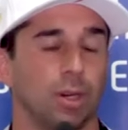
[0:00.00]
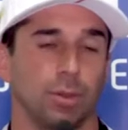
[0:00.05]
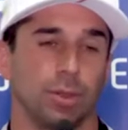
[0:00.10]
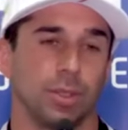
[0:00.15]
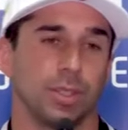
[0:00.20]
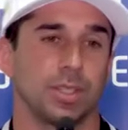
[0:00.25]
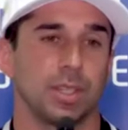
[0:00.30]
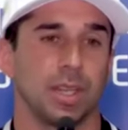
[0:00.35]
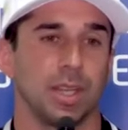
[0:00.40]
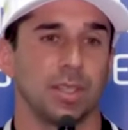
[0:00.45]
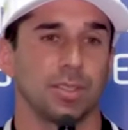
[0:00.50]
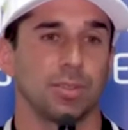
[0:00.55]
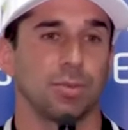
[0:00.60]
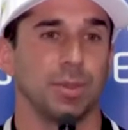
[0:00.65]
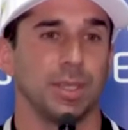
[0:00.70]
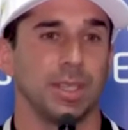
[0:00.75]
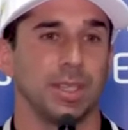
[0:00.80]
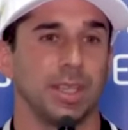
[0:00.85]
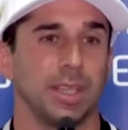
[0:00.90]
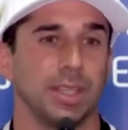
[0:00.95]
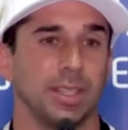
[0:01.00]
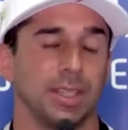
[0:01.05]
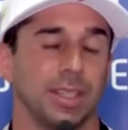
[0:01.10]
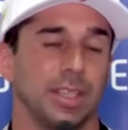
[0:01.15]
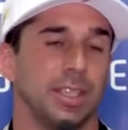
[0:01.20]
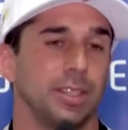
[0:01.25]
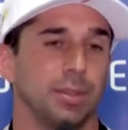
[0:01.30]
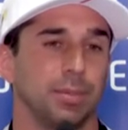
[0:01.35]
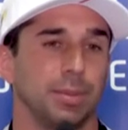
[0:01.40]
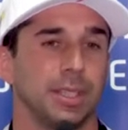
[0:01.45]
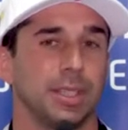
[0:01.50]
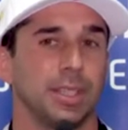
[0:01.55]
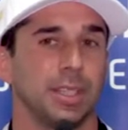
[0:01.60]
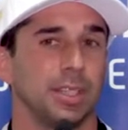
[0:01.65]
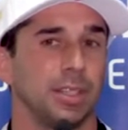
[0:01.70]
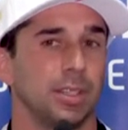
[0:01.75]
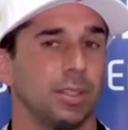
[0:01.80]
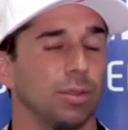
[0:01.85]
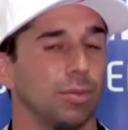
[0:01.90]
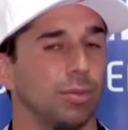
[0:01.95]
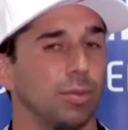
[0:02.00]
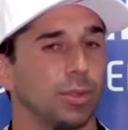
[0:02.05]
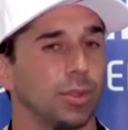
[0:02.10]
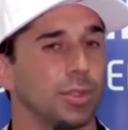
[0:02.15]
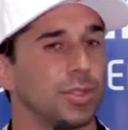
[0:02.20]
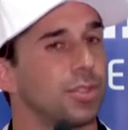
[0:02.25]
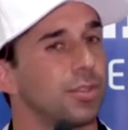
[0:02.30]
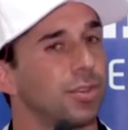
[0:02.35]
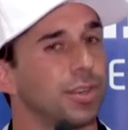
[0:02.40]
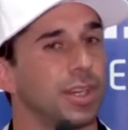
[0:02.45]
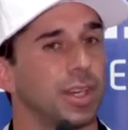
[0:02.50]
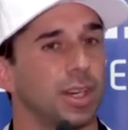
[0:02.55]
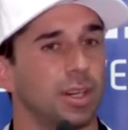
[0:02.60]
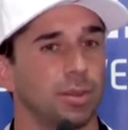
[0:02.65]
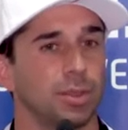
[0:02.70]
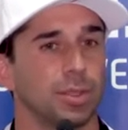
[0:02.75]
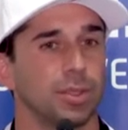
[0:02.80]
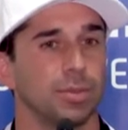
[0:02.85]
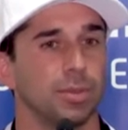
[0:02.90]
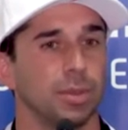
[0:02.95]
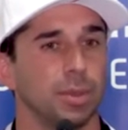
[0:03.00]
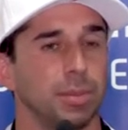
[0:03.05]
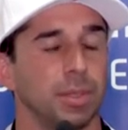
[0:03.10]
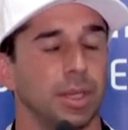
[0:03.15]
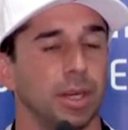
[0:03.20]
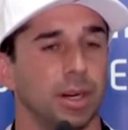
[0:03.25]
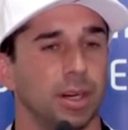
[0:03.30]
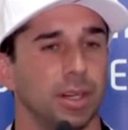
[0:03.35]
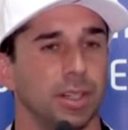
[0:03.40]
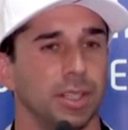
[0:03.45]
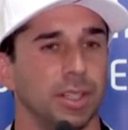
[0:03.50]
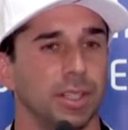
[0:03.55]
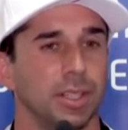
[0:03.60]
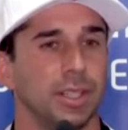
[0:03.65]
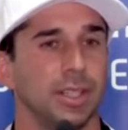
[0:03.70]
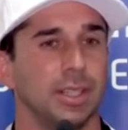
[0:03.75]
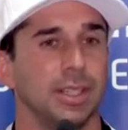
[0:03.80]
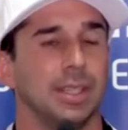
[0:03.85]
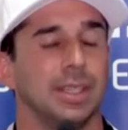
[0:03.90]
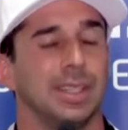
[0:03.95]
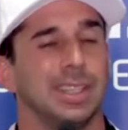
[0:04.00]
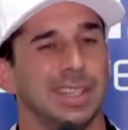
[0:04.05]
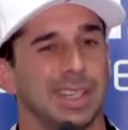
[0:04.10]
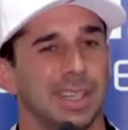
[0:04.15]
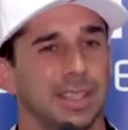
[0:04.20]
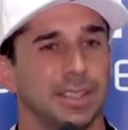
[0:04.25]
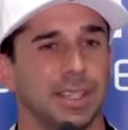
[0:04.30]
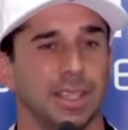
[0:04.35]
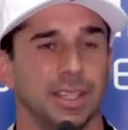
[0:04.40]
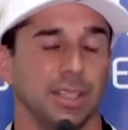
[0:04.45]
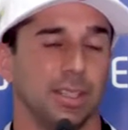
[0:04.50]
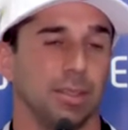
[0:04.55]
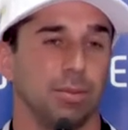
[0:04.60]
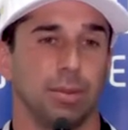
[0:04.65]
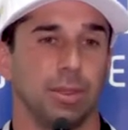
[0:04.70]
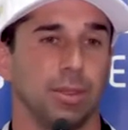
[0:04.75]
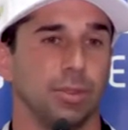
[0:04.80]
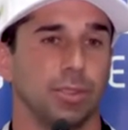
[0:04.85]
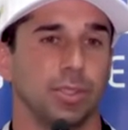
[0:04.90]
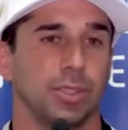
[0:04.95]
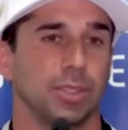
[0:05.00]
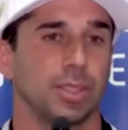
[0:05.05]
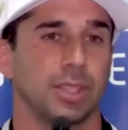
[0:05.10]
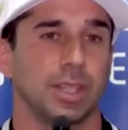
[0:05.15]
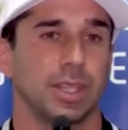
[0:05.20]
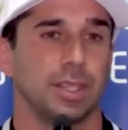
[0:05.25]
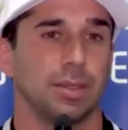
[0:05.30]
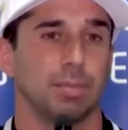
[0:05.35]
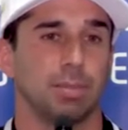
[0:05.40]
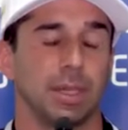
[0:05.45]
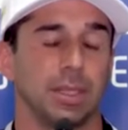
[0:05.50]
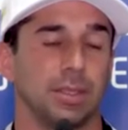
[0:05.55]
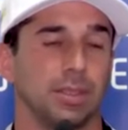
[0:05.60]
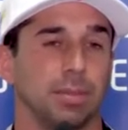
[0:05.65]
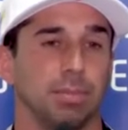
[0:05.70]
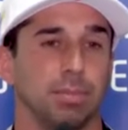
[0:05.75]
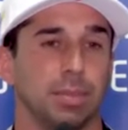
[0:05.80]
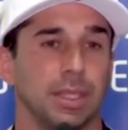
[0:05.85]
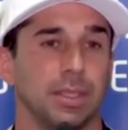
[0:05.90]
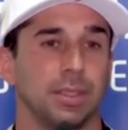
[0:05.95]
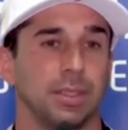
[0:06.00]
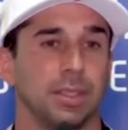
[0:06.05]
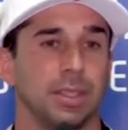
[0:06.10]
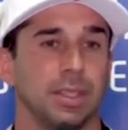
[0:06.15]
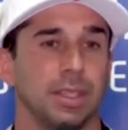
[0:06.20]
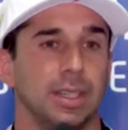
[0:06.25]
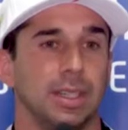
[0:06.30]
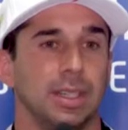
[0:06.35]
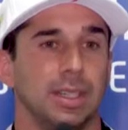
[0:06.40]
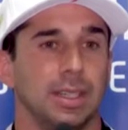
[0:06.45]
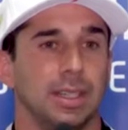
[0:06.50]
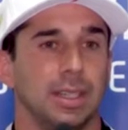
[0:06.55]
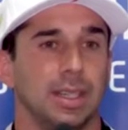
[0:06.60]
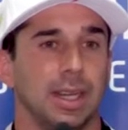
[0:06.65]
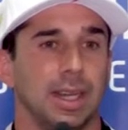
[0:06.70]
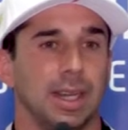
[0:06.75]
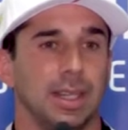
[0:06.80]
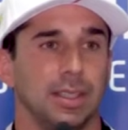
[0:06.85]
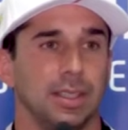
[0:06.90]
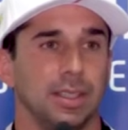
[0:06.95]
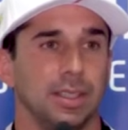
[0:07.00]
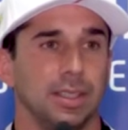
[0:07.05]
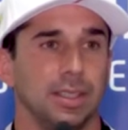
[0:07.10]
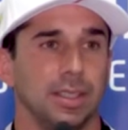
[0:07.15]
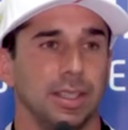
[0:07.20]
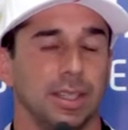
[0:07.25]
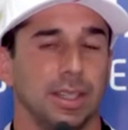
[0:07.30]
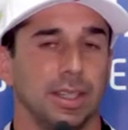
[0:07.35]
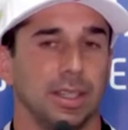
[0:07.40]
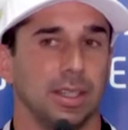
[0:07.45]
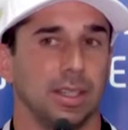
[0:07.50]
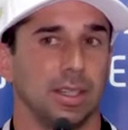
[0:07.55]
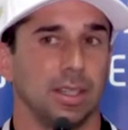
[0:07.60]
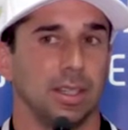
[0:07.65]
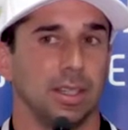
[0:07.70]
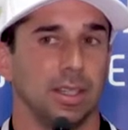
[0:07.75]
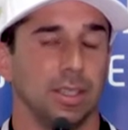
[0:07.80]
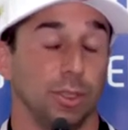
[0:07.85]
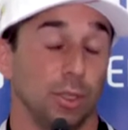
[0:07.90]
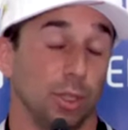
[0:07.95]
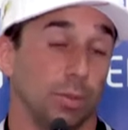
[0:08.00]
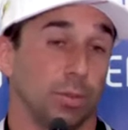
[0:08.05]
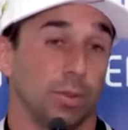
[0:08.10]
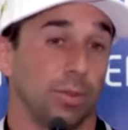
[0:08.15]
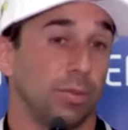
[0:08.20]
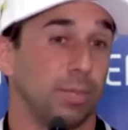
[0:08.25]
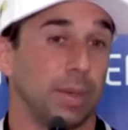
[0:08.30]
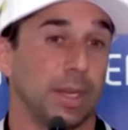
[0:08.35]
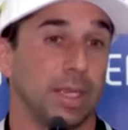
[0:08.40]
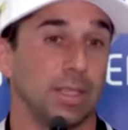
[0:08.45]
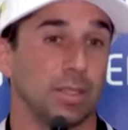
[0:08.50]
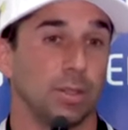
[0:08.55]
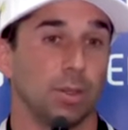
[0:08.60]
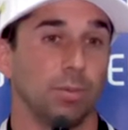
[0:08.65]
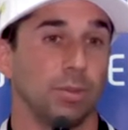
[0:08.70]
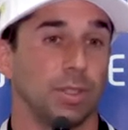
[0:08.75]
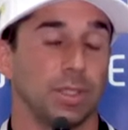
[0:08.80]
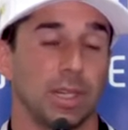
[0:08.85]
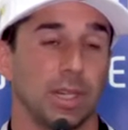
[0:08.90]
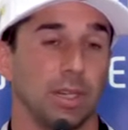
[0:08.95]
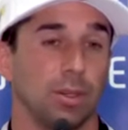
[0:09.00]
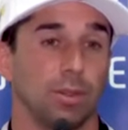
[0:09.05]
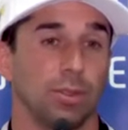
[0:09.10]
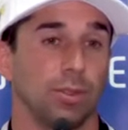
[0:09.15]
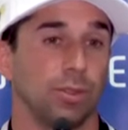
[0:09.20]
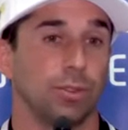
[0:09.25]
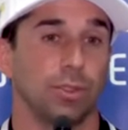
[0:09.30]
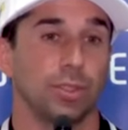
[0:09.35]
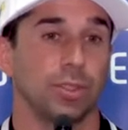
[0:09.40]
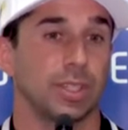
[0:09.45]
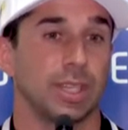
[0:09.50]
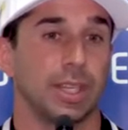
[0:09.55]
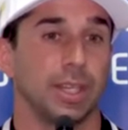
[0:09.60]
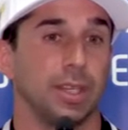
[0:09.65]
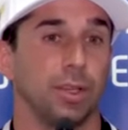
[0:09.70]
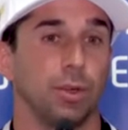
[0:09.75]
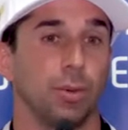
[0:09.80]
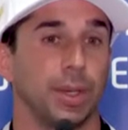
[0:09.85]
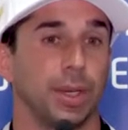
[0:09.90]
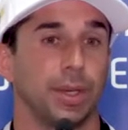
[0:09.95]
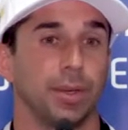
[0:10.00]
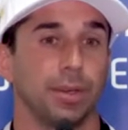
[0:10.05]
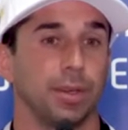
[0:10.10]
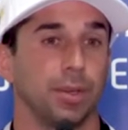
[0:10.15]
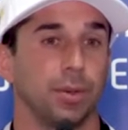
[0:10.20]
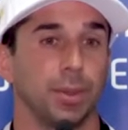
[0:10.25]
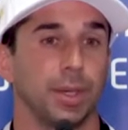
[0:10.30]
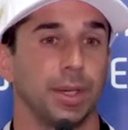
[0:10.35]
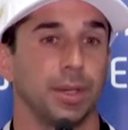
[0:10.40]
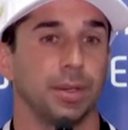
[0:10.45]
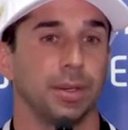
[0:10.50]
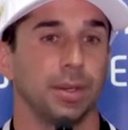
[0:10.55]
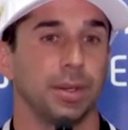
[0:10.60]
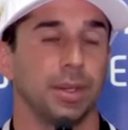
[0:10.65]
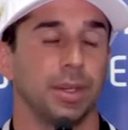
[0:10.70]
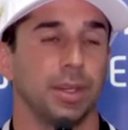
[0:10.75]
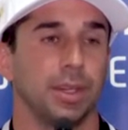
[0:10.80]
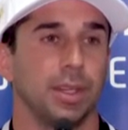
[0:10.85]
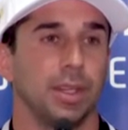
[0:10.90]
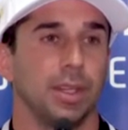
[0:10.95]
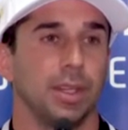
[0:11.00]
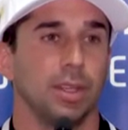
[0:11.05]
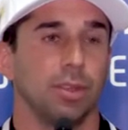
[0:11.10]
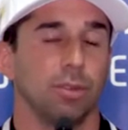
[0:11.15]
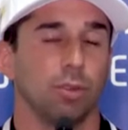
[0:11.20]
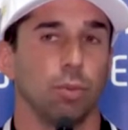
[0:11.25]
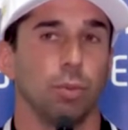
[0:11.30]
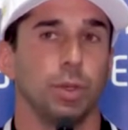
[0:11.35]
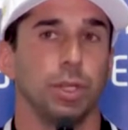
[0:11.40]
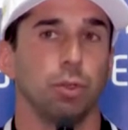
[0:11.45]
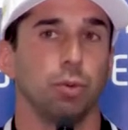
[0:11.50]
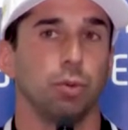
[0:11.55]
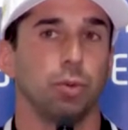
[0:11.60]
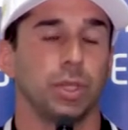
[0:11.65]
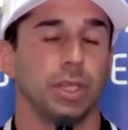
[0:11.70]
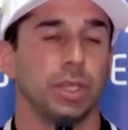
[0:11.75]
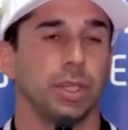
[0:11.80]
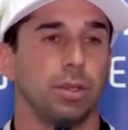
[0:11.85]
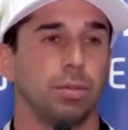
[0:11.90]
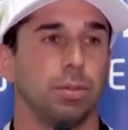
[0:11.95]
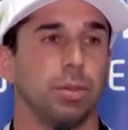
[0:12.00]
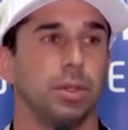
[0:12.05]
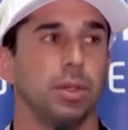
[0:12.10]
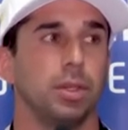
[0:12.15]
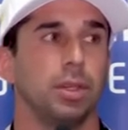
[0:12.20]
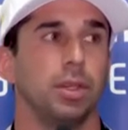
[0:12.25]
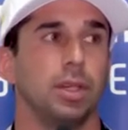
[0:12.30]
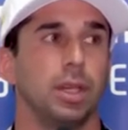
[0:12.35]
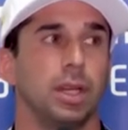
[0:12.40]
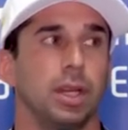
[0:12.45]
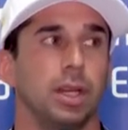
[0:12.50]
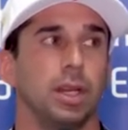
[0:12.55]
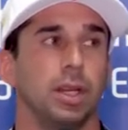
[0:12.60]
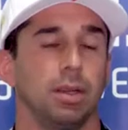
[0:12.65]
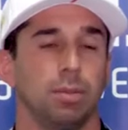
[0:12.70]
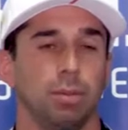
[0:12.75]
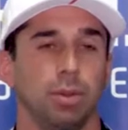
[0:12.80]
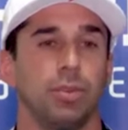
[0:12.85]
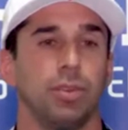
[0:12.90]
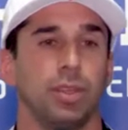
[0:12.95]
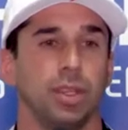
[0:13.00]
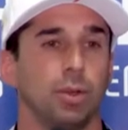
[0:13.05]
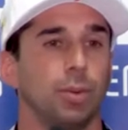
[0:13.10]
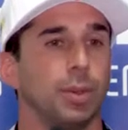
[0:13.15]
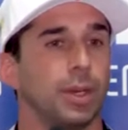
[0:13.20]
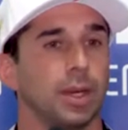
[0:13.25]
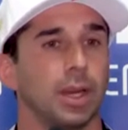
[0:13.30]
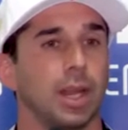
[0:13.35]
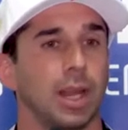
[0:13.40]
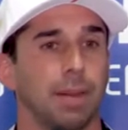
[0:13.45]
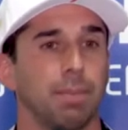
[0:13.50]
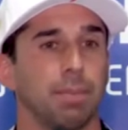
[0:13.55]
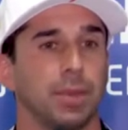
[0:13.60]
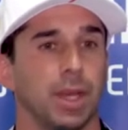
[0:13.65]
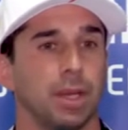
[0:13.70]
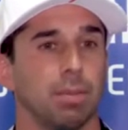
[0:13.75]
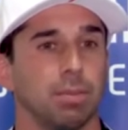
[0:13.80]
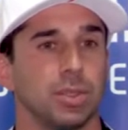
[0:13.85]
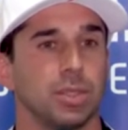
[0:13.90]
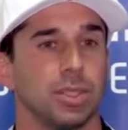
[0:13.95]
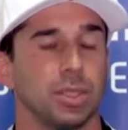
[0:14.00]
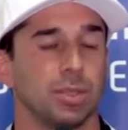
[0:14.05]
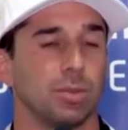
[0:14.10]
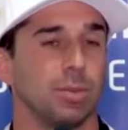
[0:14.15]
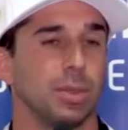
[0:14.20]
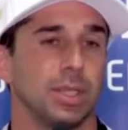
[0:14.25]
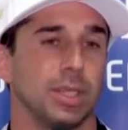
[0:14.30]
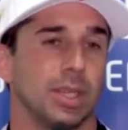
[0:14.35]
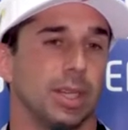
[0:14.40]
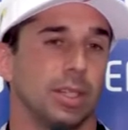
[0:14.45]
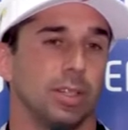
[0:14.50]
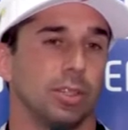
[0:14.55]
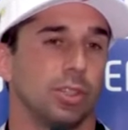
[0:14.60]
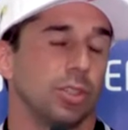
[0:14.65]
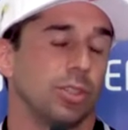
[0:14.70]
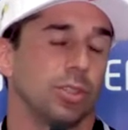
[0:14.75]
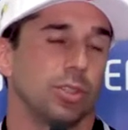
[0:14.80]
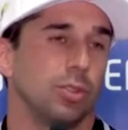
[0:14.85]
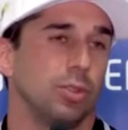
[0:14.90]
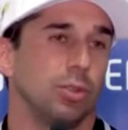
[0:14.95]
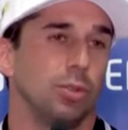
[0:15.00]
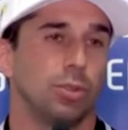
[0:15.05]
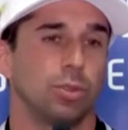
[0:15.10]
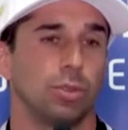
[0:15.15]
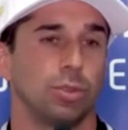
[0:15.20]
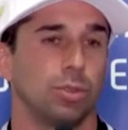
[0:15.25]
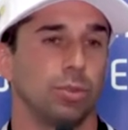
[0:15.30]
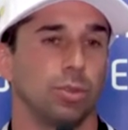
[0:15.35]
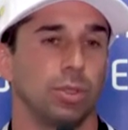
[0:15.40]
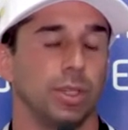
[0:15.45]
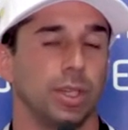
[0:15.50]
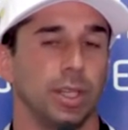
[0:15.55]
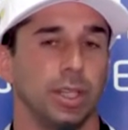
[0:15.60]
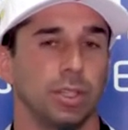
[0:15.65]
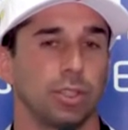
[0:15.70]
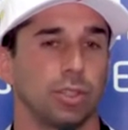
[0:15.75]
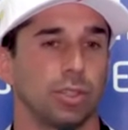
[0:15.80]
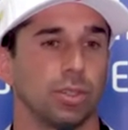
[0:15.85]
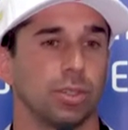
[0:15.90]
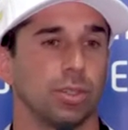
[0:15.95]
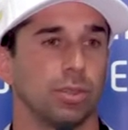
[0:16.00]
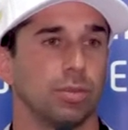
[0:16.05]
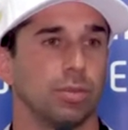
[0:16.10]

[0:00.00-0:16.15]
hours last weekend. Here we think the first three hours will be hard, and then it will just get better and better. And uh, in terms of pace, obviously also just getting quicker and quicker. So we do think we'll uh, we'll see quicker lap times this weekend, just due to the nature